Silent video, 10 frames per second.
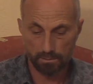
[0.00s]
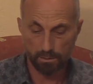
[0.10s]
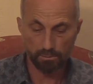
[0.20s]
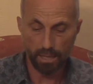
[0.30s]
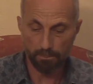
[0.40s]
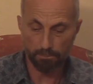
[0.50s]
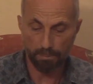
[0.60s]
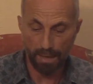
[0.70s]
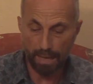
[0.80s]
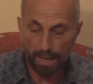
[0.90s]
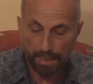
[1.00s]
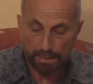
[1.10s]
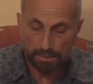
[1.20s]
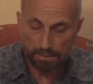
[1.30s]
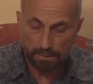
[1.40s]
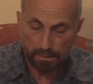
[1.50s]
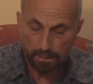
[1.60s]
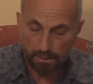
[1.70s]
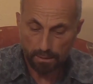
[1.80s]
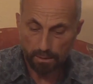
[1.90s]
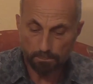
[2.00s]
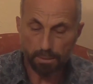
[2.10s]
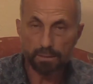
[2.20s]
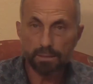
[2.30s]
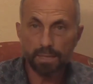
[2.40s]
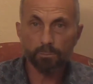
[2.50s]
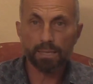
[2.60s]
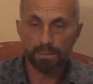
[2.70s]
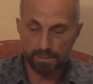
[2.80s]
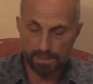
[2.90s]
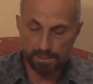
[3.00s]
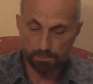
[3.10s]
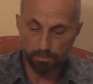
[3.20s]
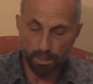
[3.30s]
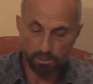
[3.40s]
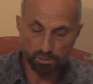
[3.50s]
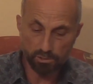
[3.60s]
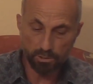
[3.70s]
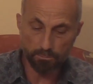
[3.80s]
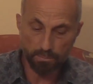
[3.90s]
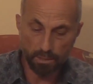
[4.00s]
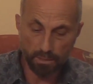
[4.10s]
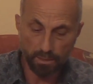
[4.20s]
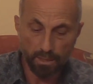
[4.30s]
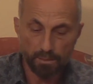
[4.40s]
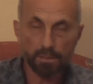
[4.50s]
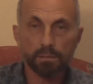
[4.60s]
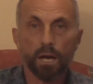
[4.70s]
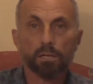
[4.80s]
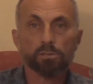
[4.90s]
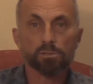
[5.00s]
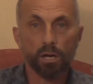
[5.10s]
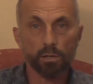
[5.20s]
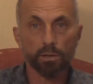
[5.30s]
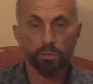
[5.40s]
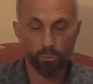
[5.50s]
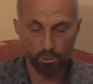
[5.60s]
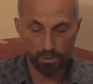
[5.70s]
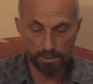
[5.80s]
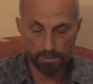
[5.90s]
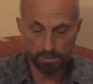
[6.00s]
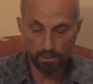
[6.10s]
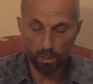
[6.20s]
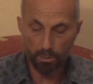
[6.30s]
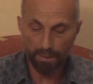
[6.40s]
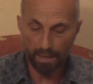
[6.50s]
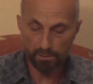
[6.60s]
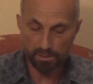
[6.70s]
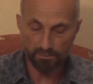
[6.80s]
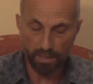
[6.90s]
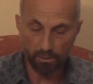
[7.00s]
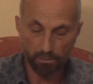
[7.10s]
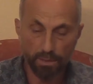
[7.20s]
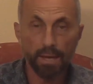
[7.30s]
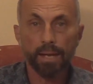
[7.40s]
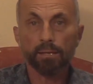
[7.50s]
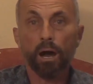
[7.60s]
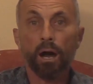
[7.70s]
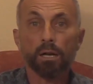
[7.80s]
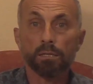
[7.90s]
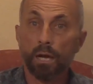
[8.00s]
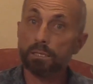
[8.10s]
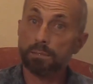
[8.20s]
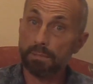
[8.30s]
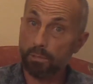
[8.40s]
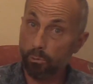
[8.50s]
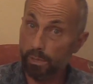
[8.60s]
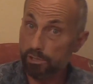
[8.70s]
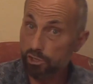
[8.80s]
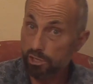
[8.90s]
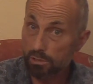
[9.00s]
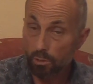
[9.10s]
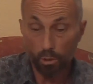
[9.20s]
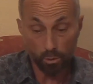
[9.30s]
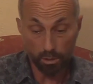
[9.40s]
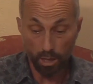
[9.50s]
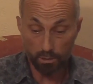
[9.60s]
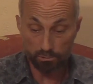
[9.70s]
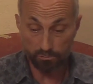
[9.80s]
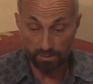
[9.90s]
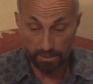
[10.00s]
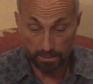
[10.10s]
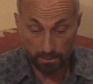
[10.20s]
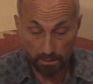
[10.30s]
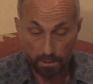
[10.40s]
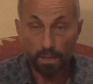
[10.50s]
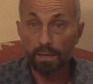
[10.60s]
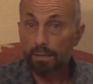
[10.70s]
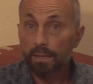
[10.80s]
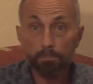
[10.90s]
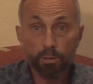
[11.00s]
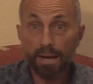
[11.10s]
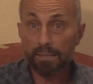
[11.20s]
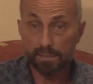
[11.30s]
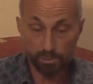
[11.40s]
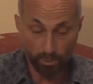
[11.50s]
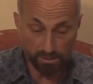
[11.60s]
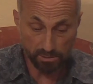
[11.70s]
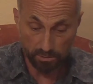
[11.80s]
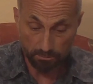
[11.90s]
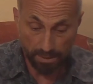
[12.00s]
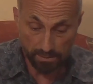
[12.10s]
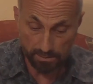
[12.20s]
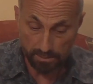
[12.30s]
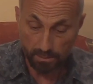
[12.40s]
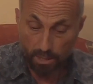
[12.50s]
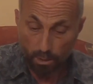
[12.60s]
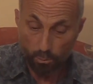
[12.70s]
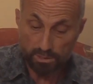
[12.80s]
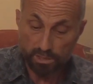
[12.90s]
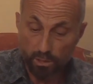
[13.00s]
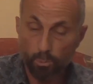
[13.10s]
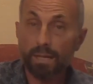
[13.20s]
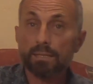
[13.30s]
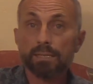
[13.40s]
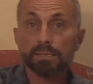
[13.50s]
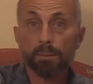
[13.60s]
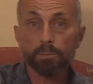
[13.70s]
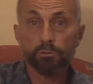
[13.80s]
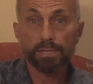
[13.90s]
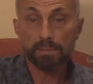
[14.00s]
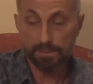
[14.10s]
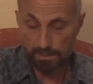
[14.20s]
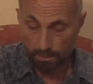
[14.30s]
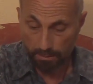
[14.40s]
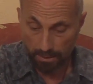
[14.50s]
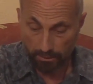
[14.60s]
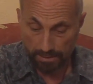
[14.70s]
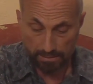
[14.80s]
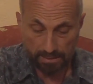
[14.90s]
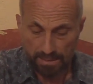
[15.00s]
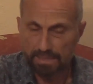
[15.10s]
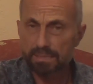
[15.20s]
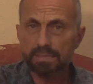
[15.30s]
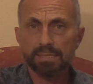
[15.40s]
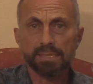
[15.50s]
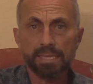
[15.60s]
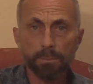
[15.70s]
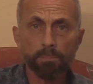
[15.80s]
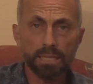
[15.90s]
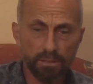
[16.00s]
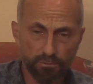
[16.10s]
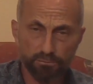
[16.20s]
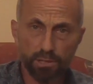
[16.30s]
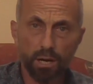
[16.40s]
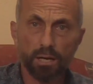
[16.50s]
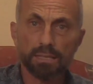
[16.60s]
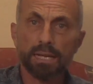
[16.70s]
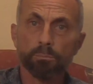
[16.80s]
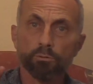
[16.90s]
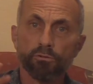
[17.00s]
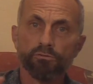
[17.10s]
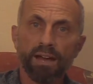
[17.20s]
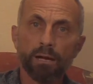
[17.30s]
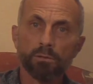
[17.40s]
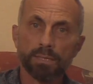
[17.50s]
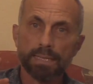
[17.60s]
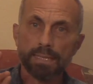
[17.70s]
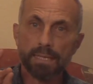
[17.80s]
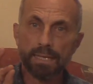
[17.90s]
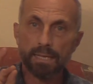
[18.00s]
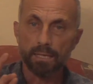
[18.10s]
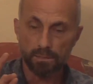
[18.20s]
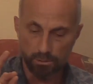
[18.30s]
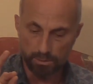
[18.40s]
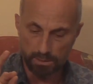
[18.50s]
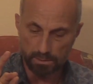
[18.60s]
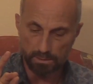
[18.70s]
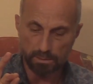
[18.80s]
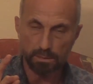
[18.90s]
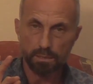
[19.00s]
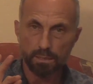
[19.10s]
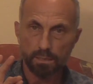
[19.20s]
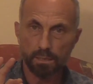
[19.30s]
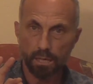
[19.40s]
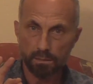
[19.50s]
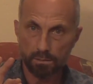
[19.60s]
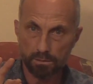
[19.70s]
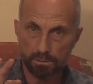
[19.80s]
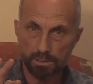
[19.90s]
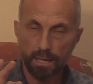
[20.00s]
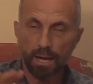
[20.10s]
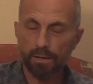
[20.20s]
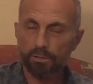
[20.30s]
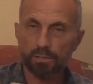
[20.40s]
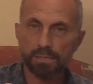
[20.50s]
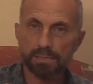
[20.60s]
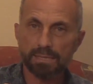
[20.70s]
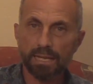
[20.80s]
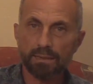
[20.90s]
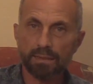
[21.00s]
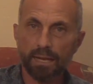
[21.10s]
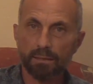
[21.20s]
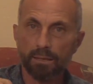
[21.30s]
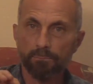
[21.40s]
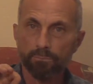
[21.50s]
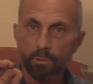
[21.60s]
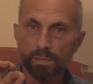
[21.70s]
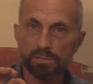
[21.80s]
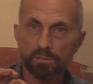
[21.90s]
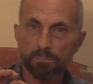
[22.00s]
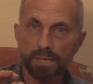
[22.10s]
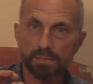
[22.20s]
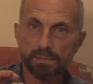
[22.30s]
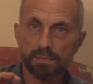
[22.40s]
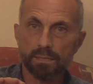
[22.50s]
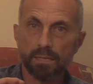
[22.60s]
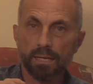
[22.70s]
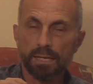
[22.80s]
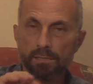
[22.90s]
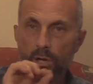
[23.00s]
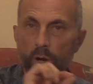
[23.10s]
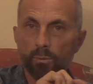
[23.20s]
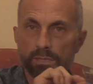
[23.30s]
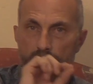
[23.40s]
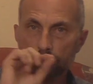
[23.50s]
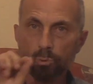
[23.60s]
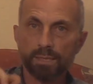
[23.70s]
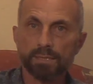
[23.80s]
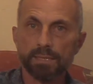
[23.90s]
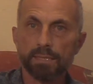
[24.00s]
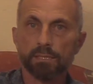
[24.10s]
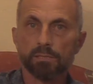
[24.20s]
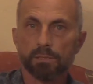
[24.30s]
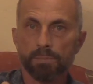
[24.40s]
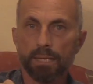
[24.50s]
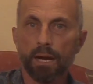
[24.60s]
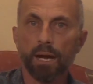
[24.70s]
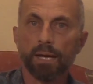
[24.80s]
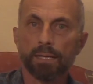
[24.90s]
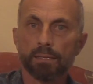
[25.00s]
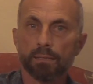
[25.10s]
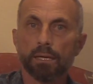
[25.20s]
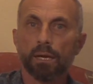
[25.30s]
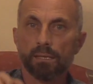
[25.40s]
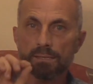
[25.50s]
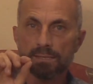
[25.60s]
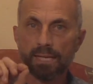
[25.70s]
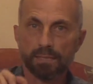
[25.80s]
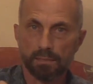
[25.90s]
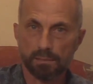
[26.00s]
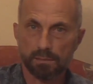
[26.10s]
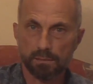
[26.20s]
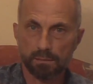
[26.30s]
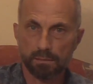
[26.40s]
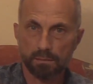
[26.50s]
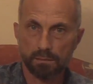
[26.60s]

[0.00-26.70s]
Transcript: They're not bad. But can we at least puncture the myth that doctors are authorities in all matters of health and ought not to be questioned or contravened? They practice Western medicine, which, while exemplary in some areas, is deeply flawed and profoundly ignorant in others. I've heard it said that Western medicine is always 20 years behind science.